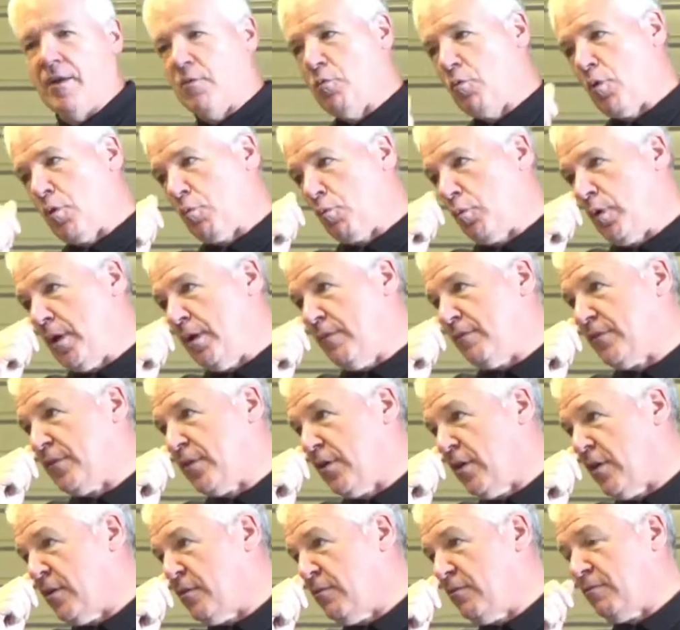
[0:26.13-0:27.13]
What we have
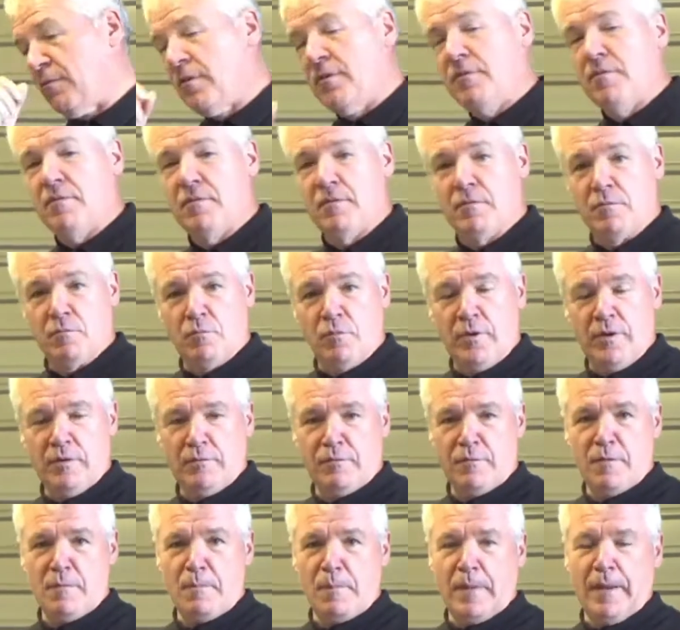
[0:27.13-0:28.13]
done, we have
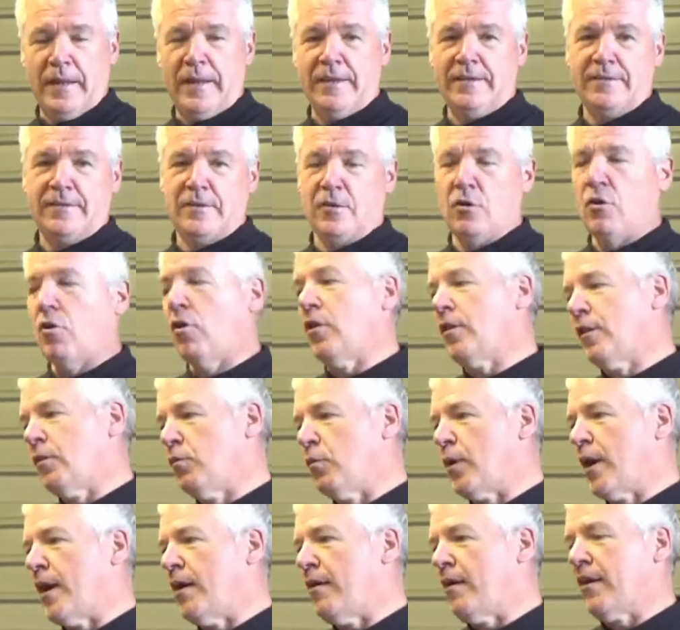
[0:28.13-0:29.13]
replaced all the
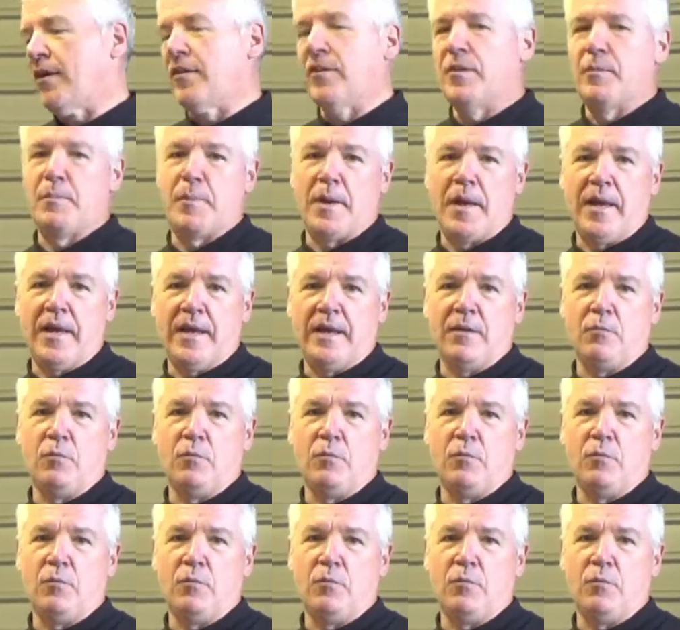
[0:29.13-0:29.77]
wiring on the bike,